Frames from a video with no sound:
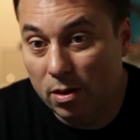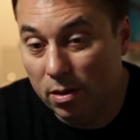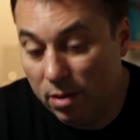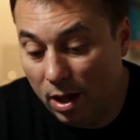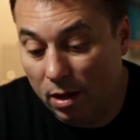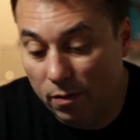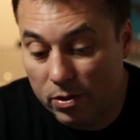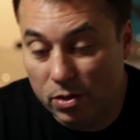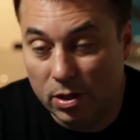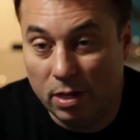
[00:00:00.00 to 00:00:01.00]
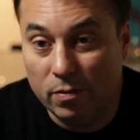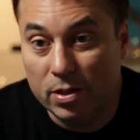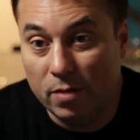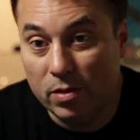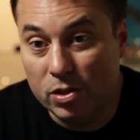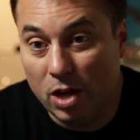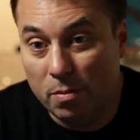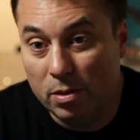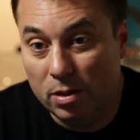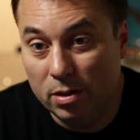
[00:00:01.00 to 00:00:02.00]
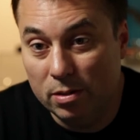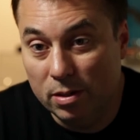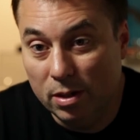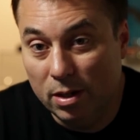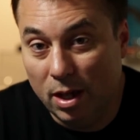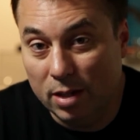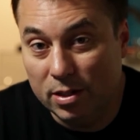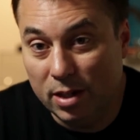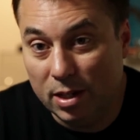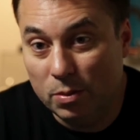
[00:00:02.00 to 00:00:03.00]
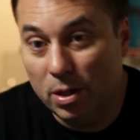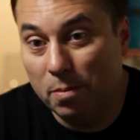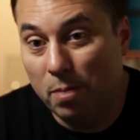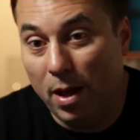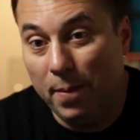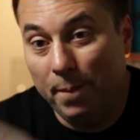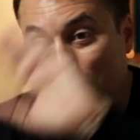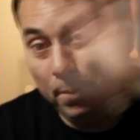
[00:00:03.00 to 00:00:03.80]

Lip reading: And thank you for tuning in for 10 for the Chairman, and I'll see you next week. Bye.